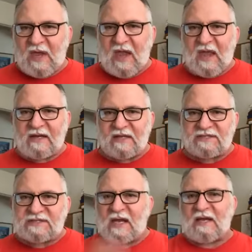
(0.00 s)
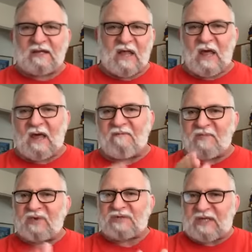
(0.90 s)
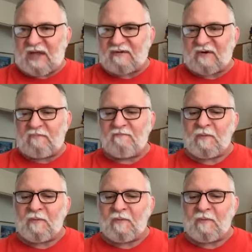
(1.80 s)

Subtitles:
and his son-in-law have put together.